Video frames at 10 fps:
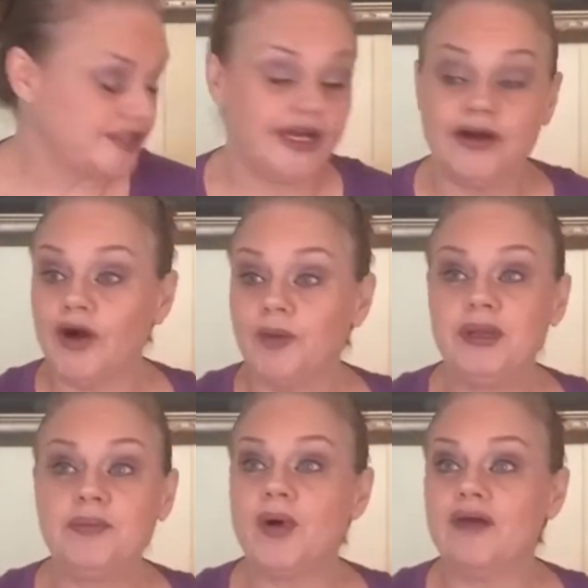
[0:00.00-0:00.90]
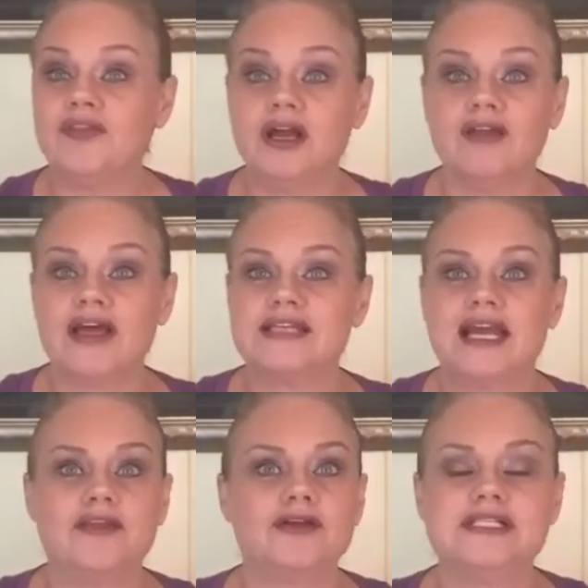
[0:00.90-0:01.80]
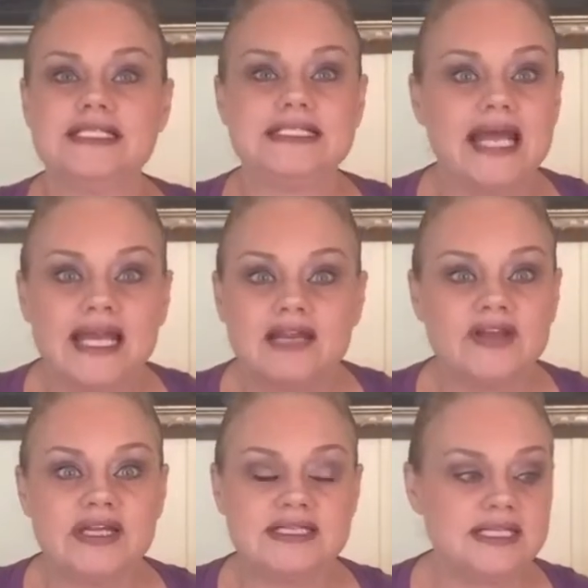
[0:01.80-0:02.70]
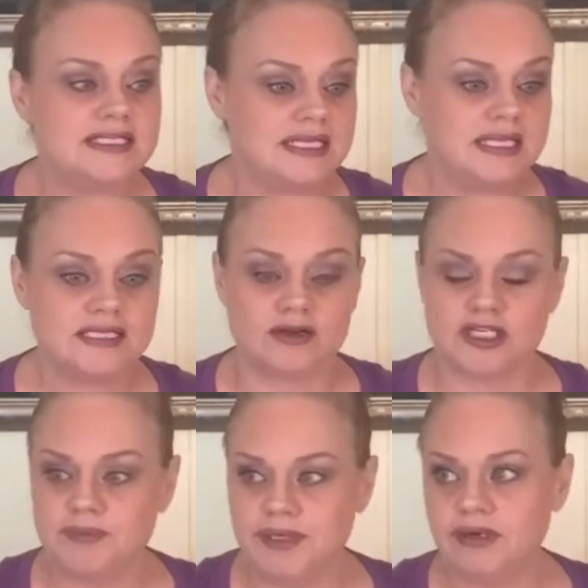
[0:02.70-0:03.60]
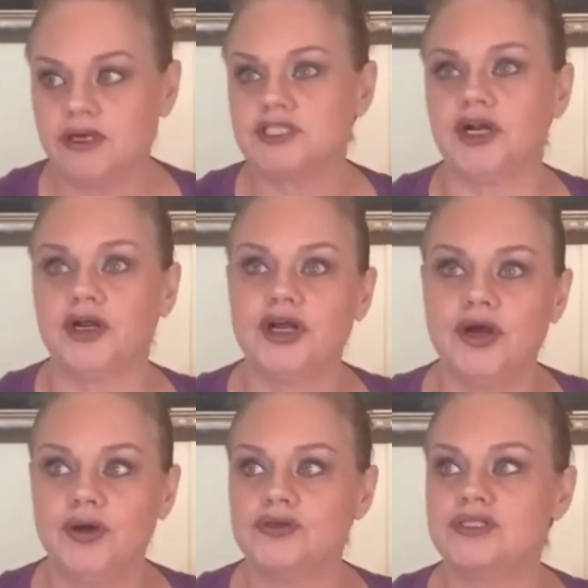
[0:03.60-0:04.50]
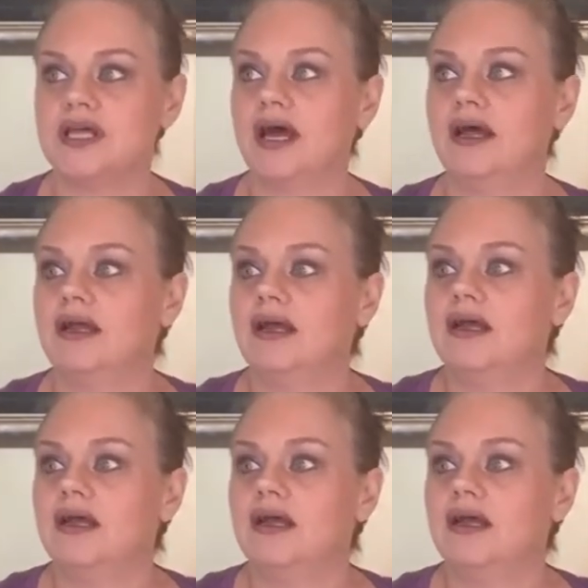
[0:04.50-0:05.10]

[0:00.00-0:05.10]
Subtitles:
There are people out there that say there's these negative entities or spirits or ghosts that